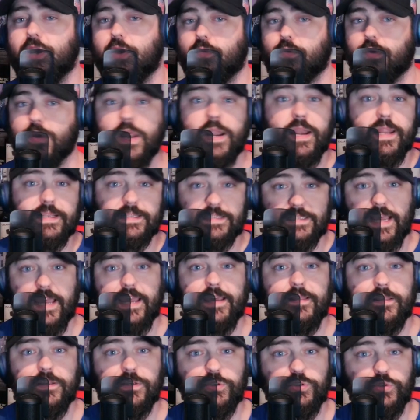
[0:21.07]
We're not
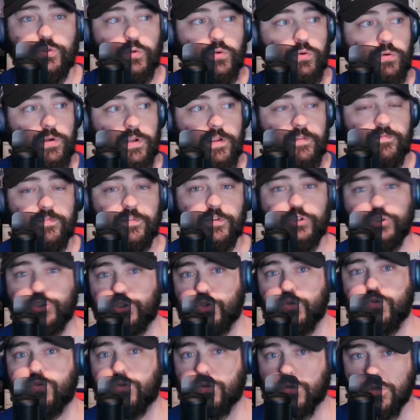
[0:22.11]
exactly sure if the
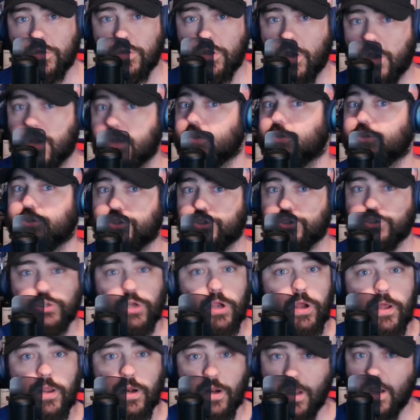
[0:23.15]
shooter got a
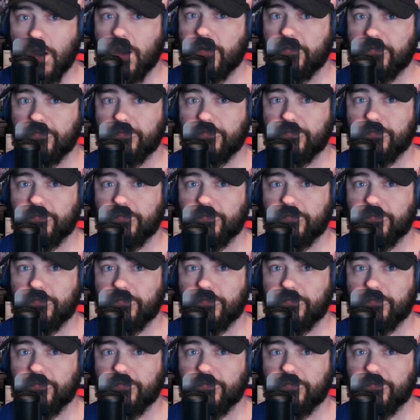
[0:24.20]
shot off.